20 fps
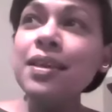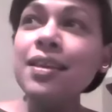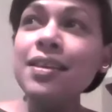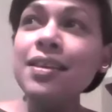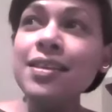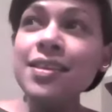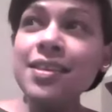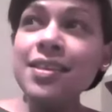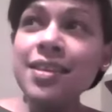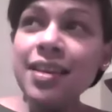
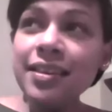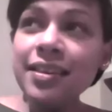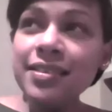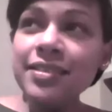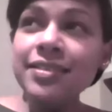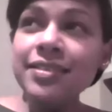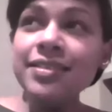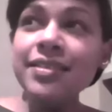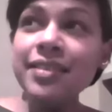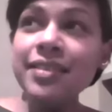
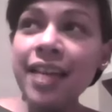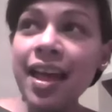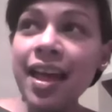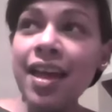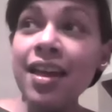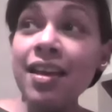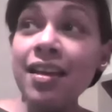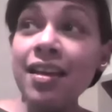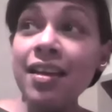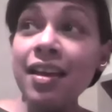Yes,
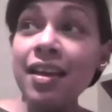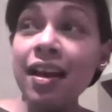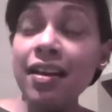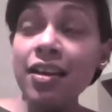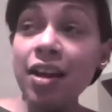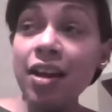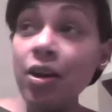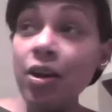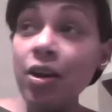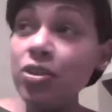they
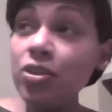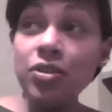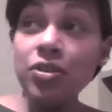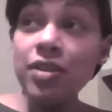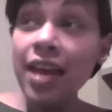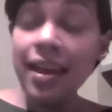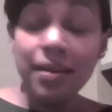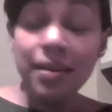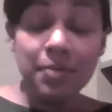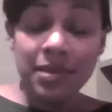
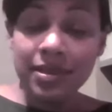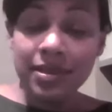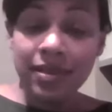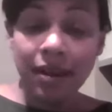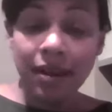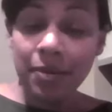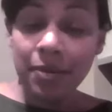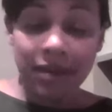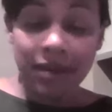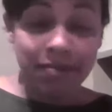unanimous.
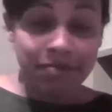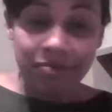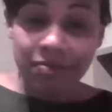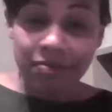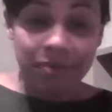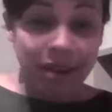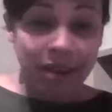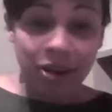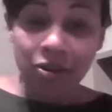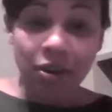I mean,
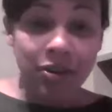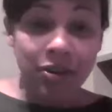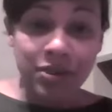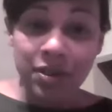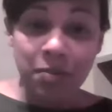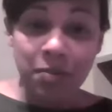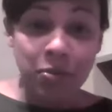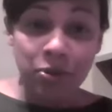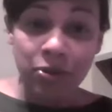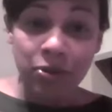across
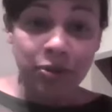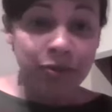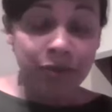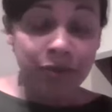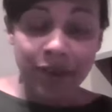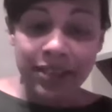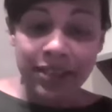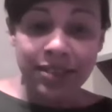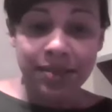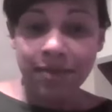the board,
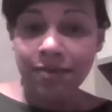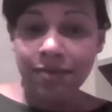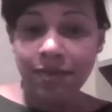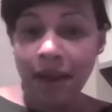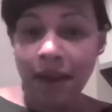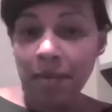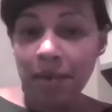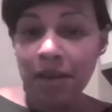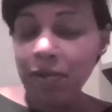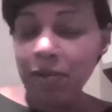friends and
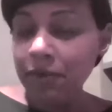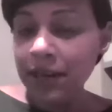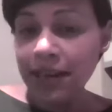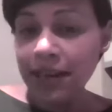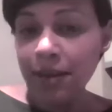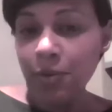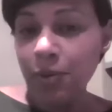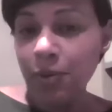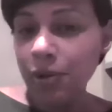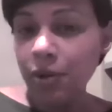family
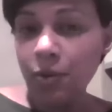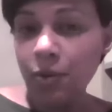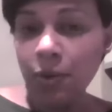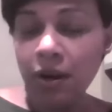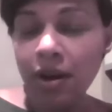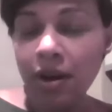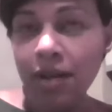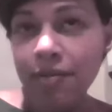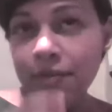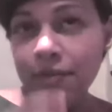really were.
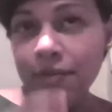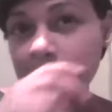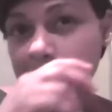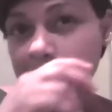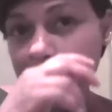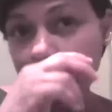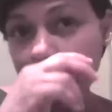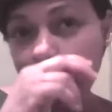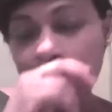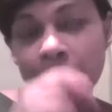When I first
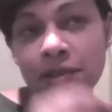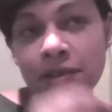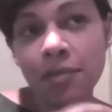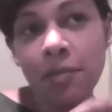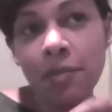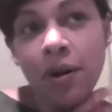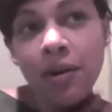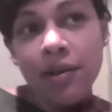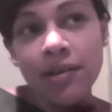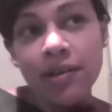got into
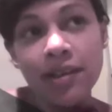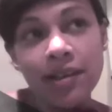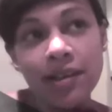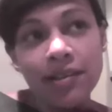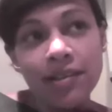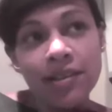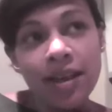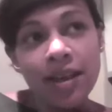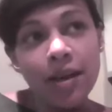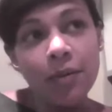
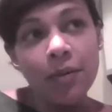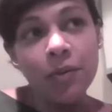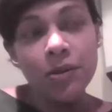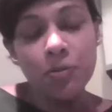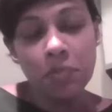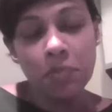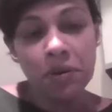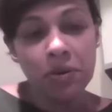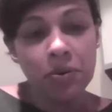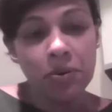politics, it was
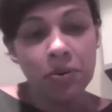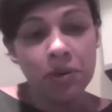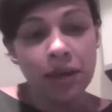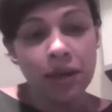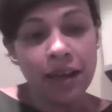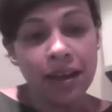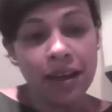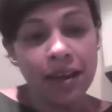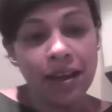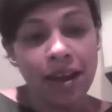
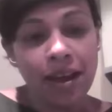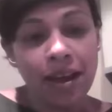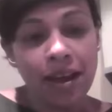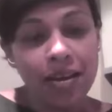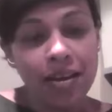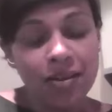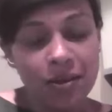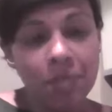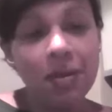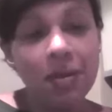purely
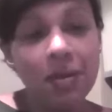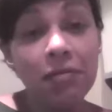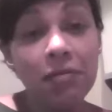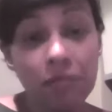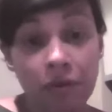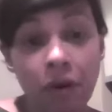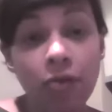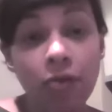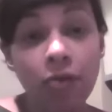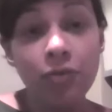to be
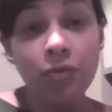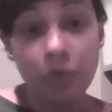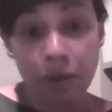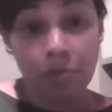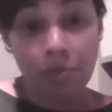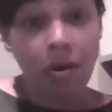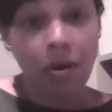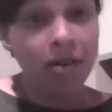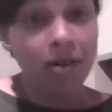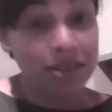involved with
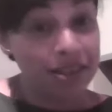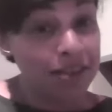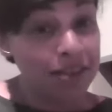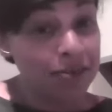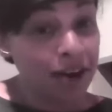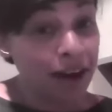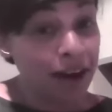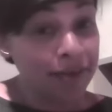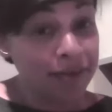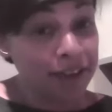policy
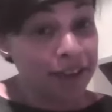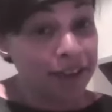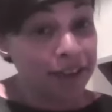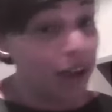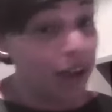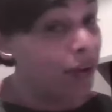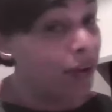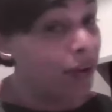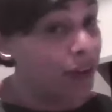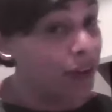drafting,
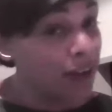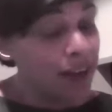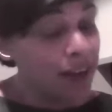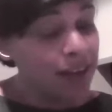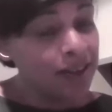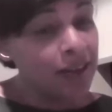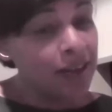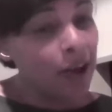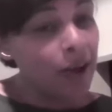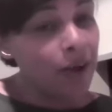though.
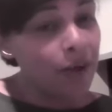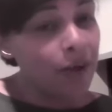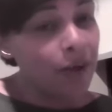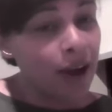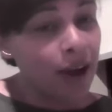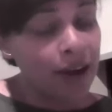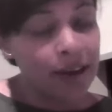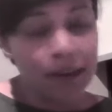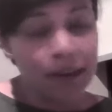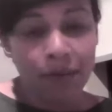So
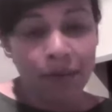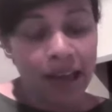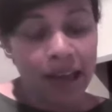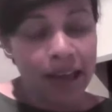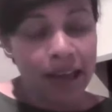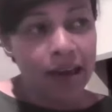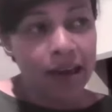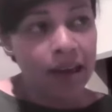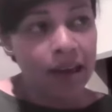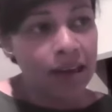I never
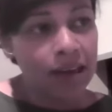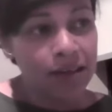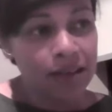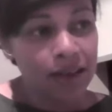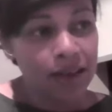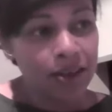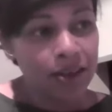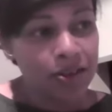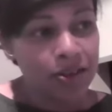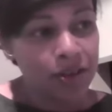had any intention